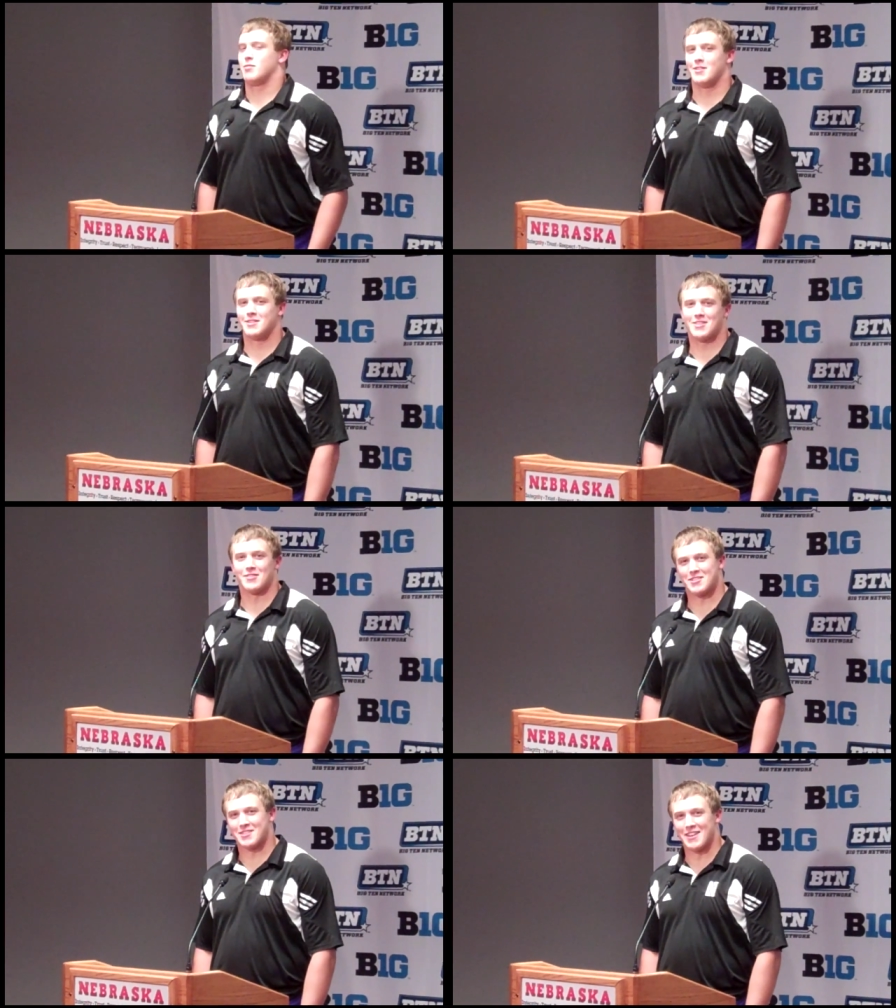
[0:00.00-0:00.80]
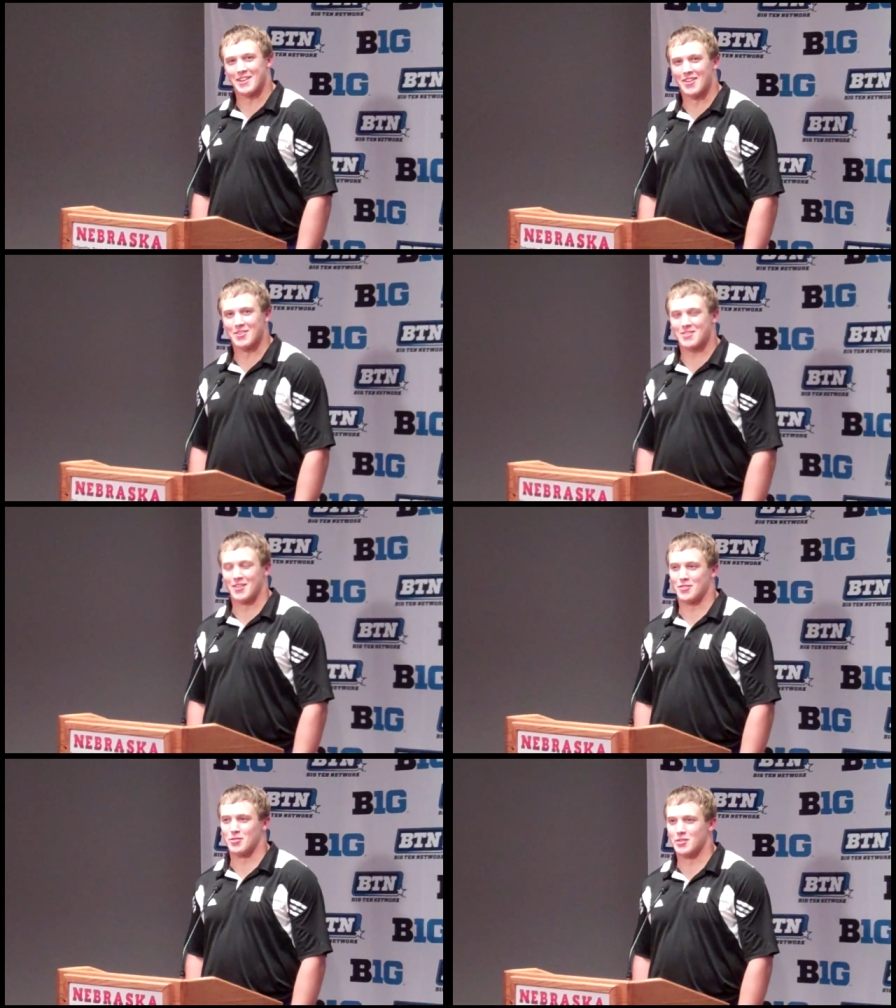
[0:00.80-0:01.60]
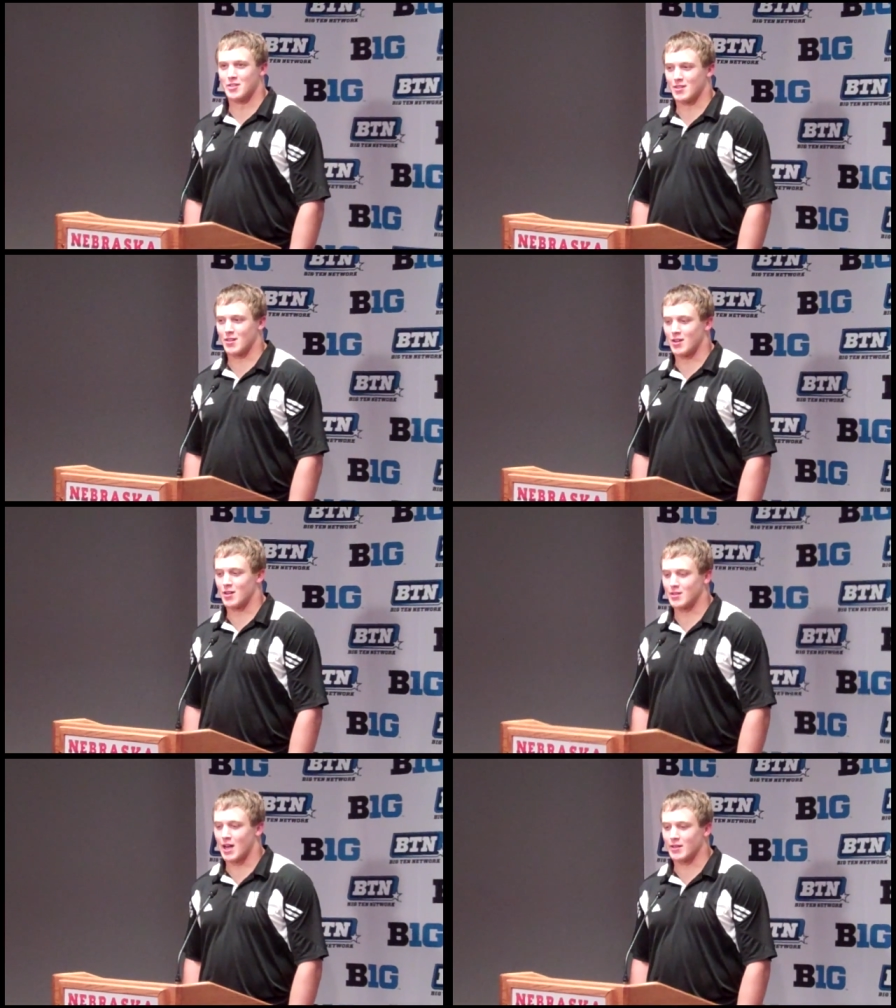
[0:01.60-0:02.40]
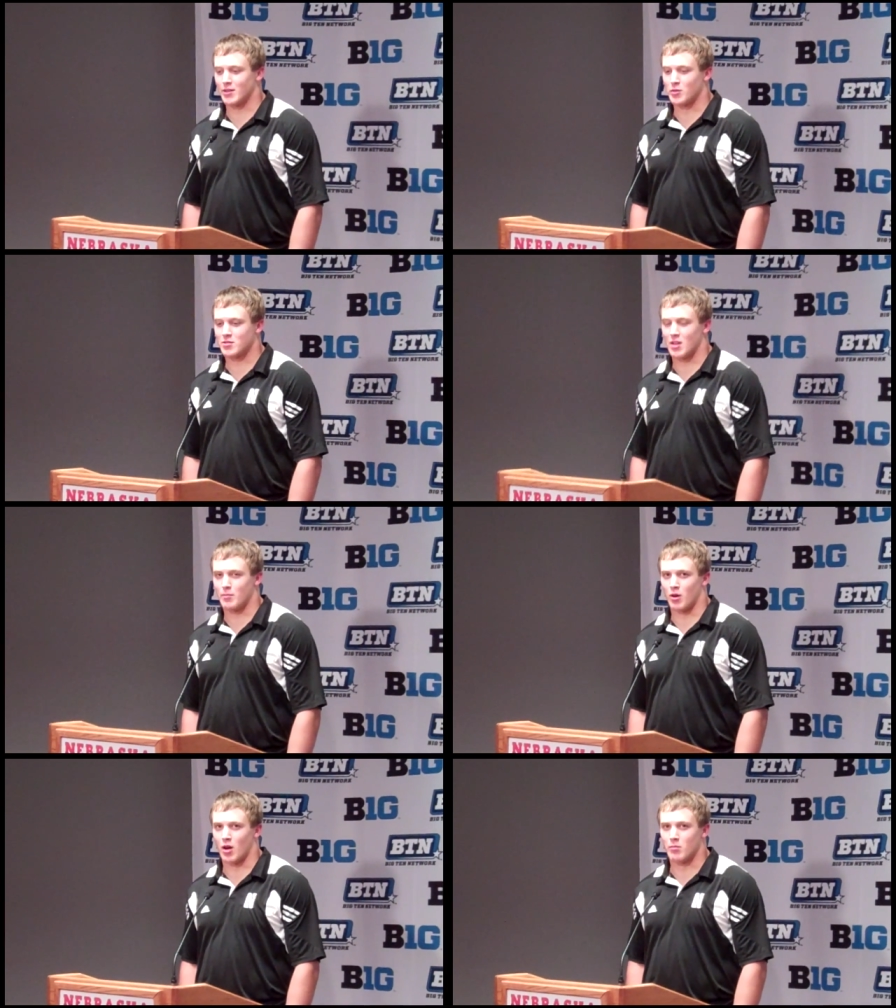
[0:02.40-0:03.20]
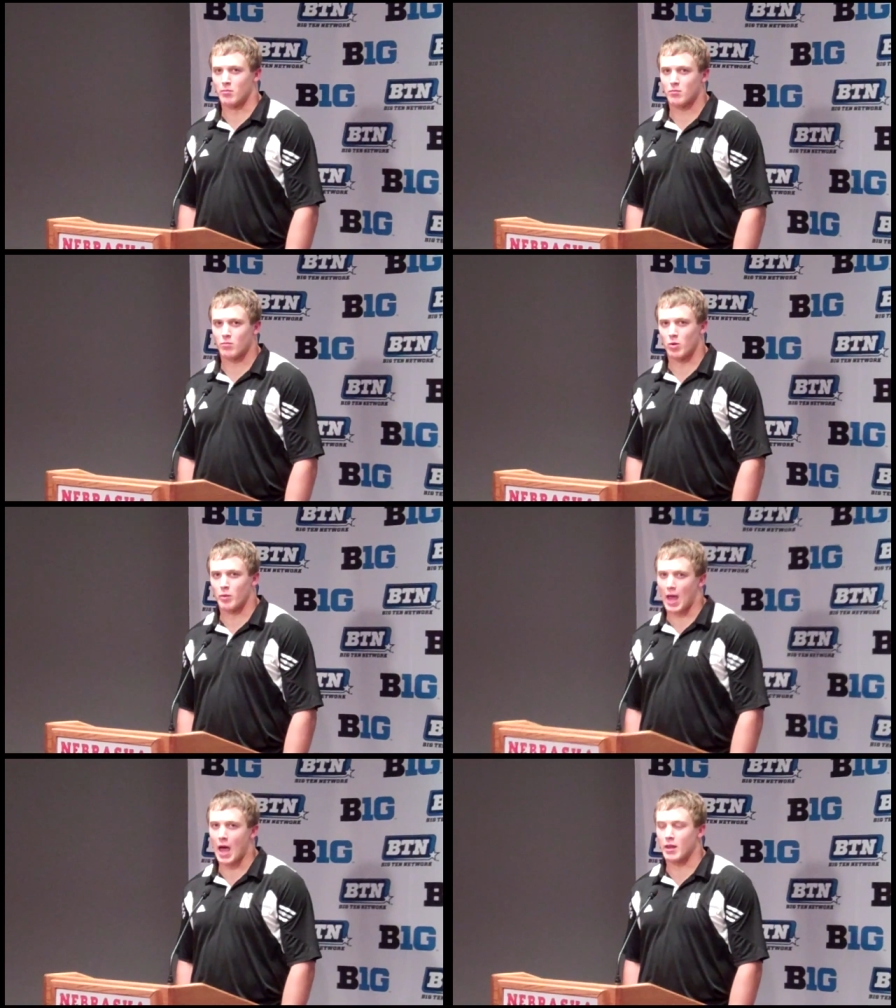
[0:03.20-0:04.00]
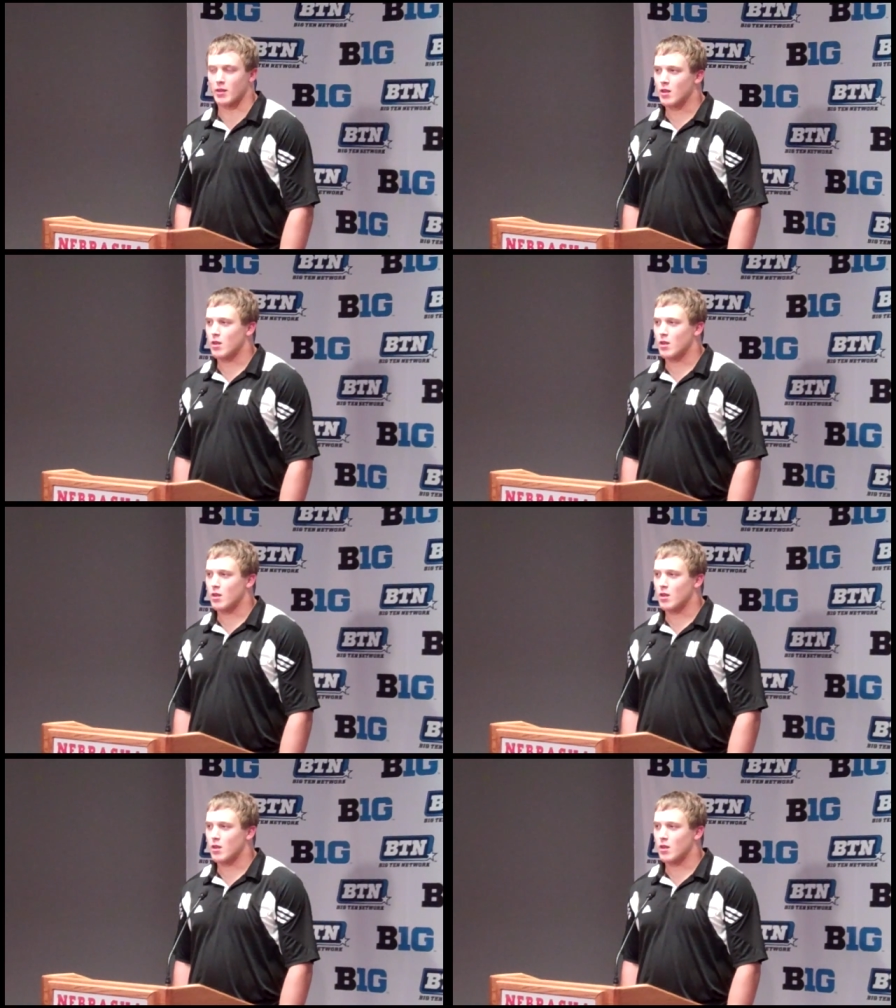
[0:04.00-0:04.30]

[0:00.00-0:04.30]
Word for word: It's tough to say. You know, it's tough to really uh, diagnose that problem when we had it.